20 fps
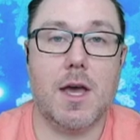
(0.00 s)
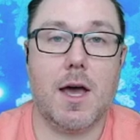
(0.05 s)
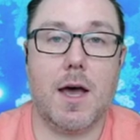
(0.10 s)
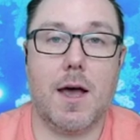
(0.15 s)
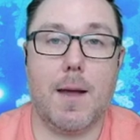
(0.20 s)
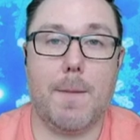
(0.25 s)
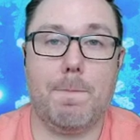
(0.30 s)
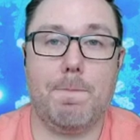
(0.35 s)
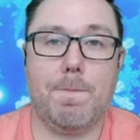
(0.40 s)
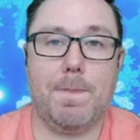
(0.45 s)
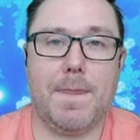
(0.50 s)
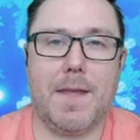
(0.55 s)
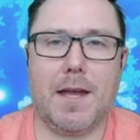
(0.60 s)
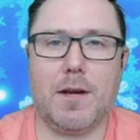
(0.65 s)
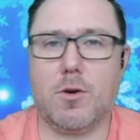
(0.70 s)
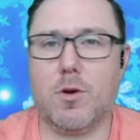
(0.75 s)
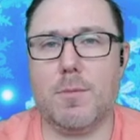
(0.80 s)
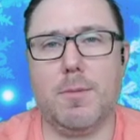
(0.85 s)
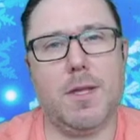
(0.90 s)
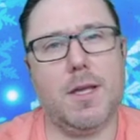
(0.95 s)
Not
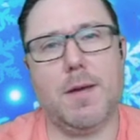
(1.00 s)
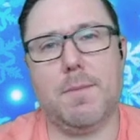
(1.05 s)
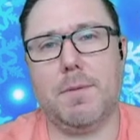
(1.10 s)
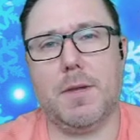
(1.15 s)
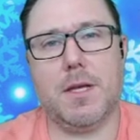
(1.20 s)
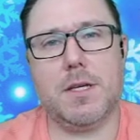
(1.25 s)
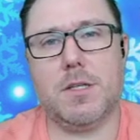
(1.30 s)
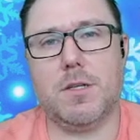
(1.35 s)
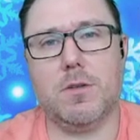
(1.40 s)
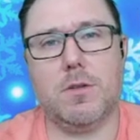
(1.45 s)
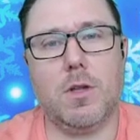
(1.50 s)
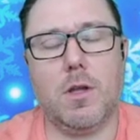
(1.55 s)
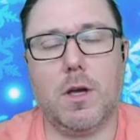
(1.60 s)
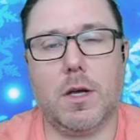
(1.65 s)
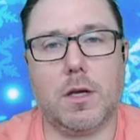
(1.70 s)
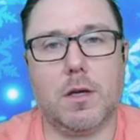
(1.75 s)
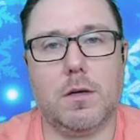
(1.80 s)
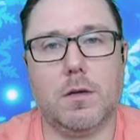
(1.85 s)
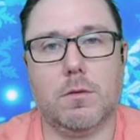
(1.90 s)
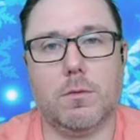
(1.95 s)
normally a place you'd
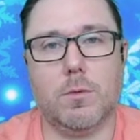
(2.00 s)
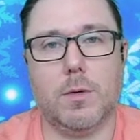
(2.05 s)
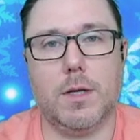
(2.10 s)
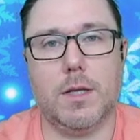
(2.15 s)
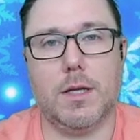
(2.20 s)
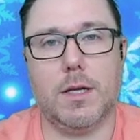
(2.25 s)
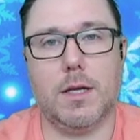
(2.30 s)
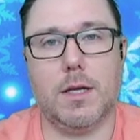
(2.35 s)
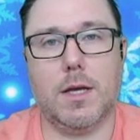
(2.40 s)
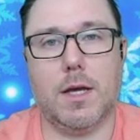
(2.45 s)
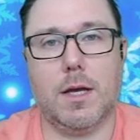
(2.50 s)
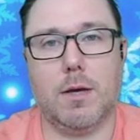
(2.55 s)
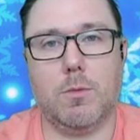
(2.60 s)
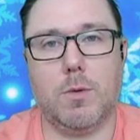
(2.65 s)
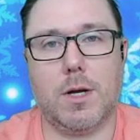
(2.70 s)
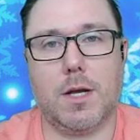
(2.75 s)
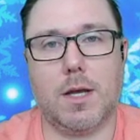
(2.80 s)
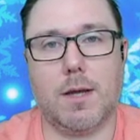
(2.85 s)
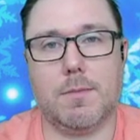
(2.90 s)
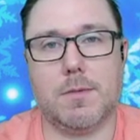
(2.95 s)
look, really,
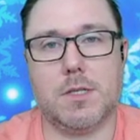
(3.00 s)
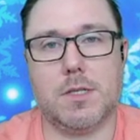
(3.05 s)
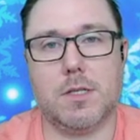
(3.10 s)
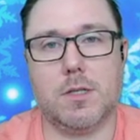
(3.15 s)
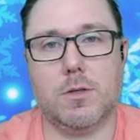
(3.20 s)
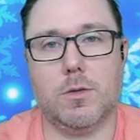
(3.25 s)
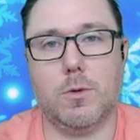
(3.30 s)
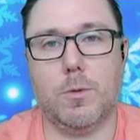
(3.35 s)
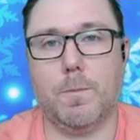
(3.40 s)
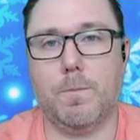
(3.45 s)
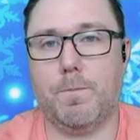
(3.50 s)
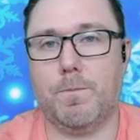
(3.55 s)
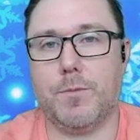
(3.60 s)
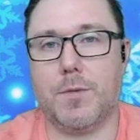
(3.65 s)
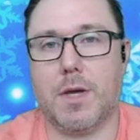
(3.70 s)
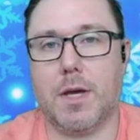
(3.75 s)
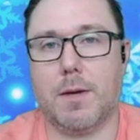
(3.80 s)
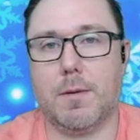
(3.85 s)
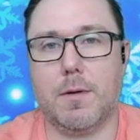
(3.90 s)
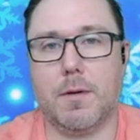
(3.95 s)
when it comes to
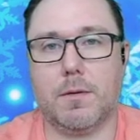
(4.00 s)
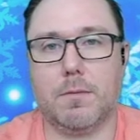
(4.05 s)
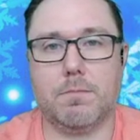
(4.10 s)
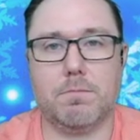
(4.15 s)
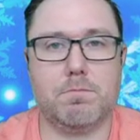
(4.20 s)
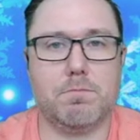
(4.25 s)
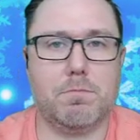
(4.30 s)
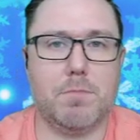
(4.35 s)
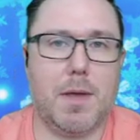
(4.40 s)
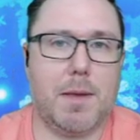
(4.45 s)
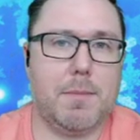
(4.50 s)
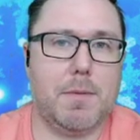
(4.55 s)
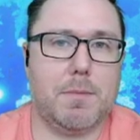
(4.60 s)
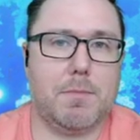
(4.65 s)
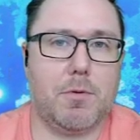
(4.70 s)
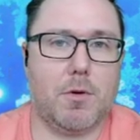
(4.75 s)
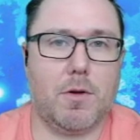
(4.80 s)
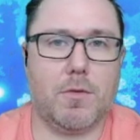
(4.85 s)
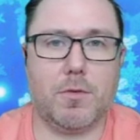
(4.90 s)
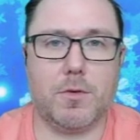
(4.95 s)
maybe
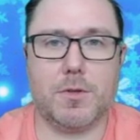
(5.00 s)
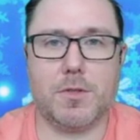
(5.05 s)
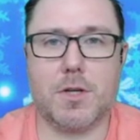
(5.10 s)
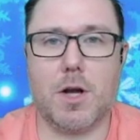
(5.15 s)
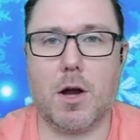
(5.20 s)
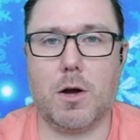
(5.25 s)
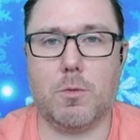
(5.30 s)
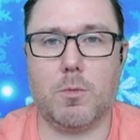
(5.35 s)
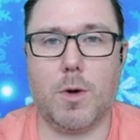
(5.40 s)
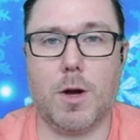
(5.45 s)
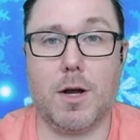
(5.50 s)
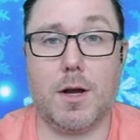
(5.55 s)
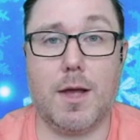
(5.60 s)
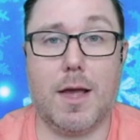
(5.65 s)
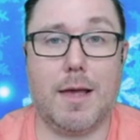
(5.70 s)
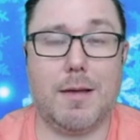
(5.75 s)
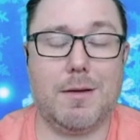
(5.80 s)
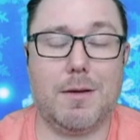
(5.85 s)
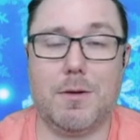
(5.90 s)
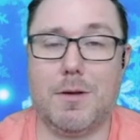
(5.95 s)
peripherals,
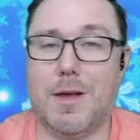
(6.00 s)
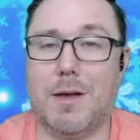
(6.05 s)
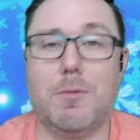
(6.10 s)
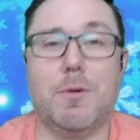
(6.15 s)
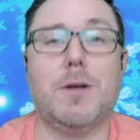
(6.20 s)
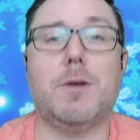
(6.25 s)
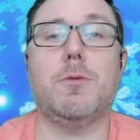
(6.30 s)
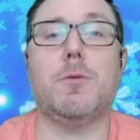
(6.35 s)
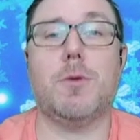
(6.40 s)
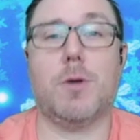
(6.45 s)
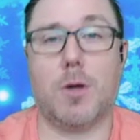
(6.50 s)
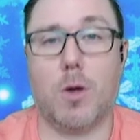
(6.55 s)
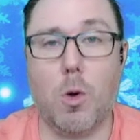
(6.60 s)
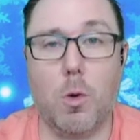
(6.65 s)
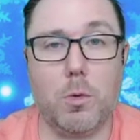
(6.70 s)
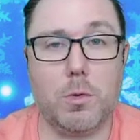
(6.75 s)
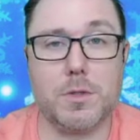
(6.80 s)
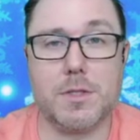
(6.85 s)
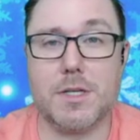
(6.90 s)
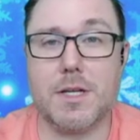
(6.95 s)
hardware. I went into a
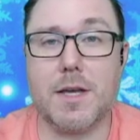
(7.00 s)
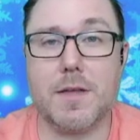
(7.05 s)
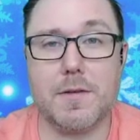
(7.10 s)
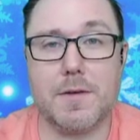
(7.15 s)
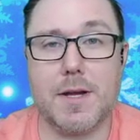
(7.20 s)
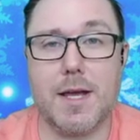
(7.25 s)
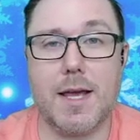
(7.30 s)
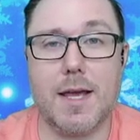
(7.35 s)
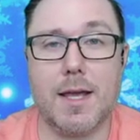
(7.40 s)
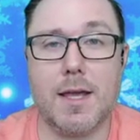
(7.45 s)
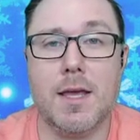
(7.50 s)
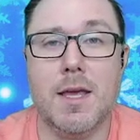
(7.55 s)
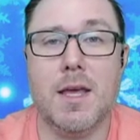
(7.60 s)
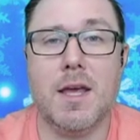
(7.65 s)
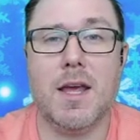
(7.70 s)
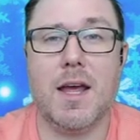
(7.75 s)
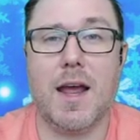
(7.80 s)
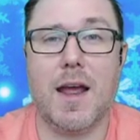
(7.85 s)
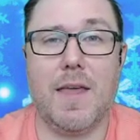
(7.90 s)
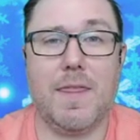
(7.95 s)
Kohls the other day,
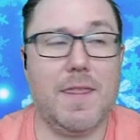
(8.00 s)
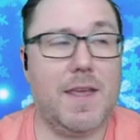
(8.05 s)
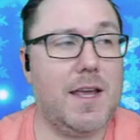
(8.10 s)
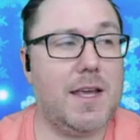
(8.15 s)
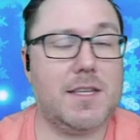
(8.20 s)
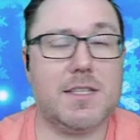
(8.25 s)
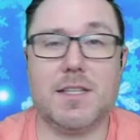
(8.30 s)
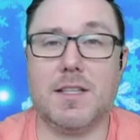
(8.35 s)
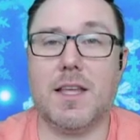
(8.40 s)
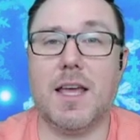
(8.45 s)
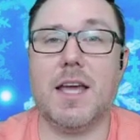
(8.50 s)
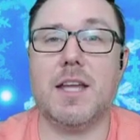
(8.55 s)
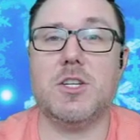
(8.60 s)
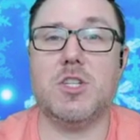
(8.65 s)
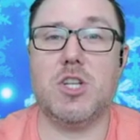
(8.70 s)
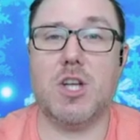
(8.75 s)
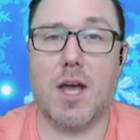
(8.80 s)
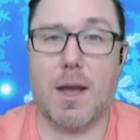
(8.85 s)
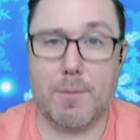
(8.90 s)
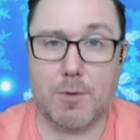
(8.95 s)
and they still had
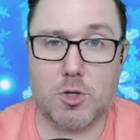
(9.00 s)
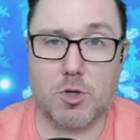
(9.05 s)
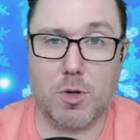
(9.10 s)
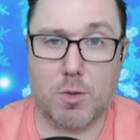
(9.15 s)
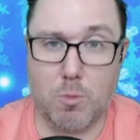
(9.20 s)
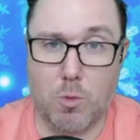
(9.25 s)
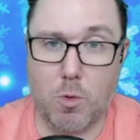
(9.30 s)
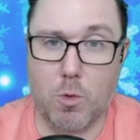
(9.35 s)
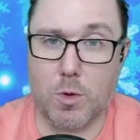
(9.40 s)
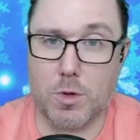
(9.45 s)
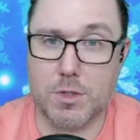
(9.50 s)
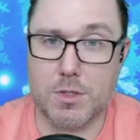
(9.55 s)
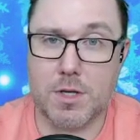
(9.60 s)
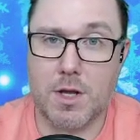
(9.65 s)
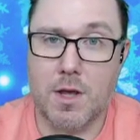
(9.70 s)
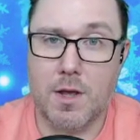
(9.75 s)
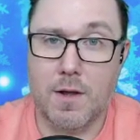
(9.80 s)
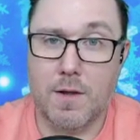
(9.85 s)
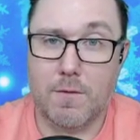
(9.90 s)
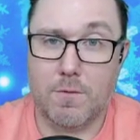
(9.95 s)
Geometry Wars
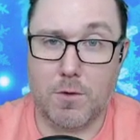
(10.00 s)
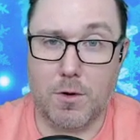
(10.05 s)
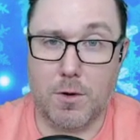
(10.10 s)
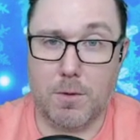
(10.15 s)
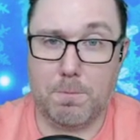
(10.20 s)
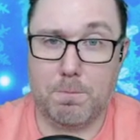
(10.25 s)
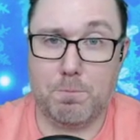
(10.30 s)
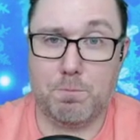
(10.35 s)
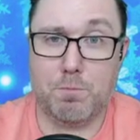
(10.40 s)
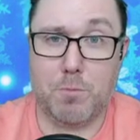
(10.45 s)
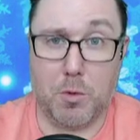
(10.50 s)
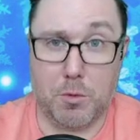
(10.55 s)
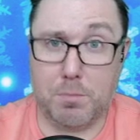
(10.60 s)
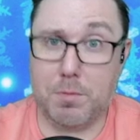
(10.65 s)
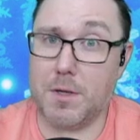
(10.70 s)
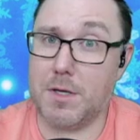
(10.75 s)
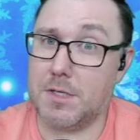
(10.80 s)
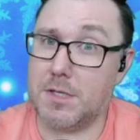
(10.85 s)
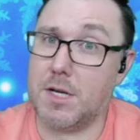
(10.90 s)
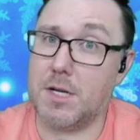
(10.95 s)
for both
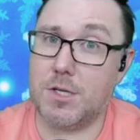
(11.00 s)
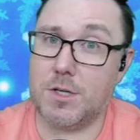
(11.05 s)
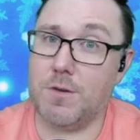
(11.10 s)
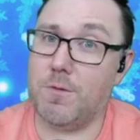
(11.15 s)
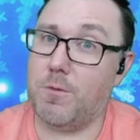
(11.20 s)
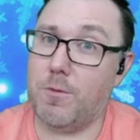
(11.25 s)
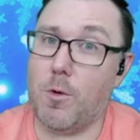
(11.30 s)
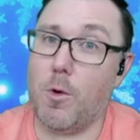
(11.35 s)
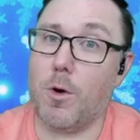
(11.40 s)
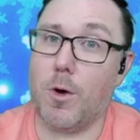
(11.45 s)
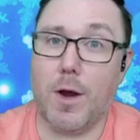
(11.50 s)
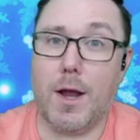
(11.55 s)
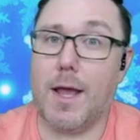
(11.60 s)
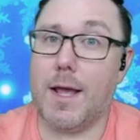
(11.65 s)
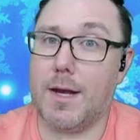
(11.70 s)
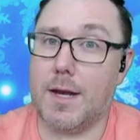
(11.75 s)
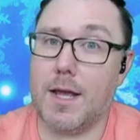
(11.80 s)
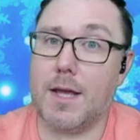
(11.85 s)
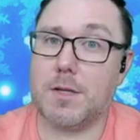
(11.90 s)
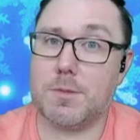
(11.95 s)
PlayStation 4
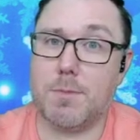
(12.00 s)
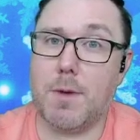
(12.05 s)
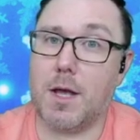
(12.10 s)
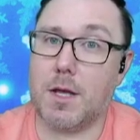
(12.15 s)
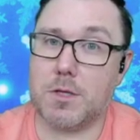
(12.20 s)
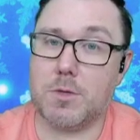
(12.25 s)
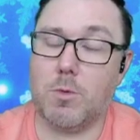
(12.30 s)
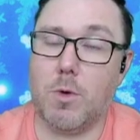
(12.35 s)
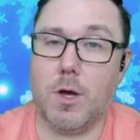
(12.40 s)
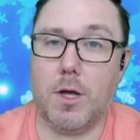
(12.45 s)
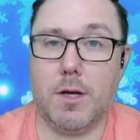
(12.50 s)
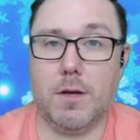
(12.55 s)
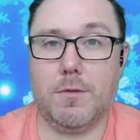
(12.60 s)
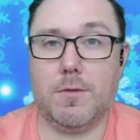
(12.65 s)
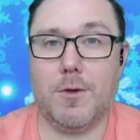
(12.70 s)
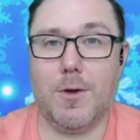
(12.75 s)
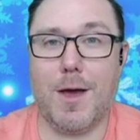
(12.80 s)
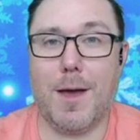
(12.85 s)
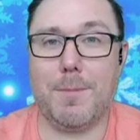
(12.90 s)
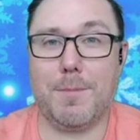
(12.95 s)
and Xbox One if
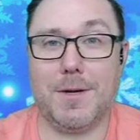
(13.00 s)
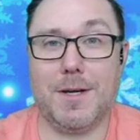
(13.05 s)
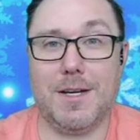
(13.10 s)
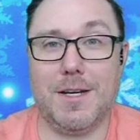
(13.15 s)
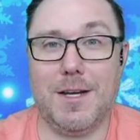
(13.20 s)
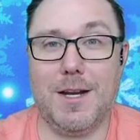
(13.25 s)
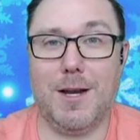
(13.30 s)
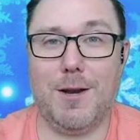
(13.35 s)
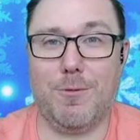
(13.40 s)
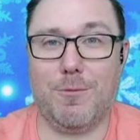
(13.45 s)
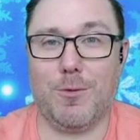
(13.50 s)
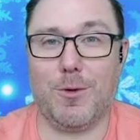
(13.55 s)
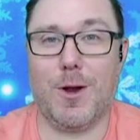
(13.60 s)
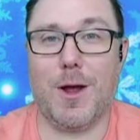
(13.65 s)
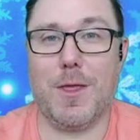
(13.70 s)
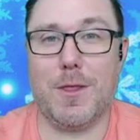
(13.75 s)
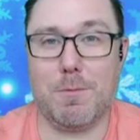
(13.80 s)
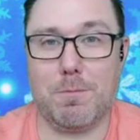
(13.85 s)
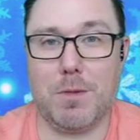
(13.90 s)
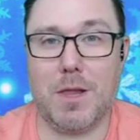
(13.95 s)
you happen to need it for
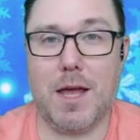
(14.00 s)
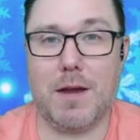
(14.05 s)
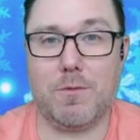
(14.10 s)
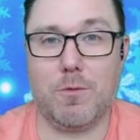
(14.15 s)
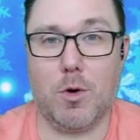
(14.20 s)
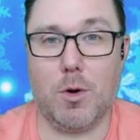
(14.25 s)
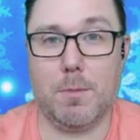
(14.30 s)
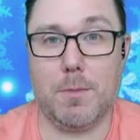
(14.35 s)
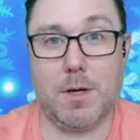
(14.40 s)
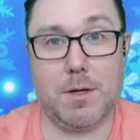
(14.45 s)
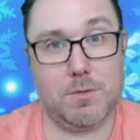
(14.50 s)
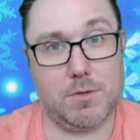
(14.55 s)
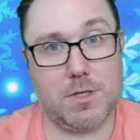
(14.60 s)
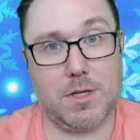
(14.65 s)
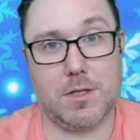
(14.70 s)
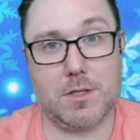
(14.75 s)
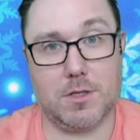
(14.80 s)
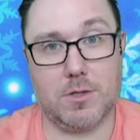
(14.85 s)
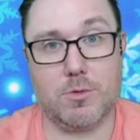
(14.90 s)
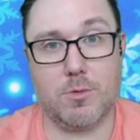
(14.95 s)
either platform, but it was
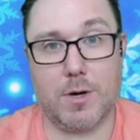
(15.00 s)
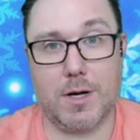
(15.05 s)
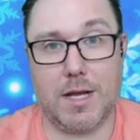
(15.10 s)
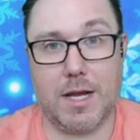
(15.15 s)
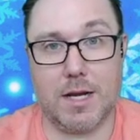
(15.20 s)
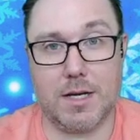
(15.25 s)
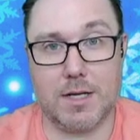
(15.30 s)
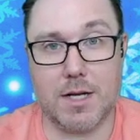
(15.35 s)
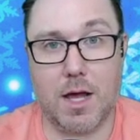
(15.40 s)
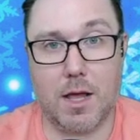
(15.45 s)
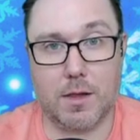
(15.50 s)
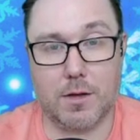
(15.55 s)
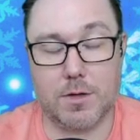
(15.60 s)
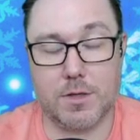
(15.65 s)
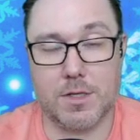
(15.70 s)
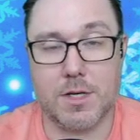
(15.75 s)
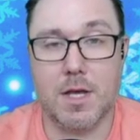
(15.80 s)
also $28.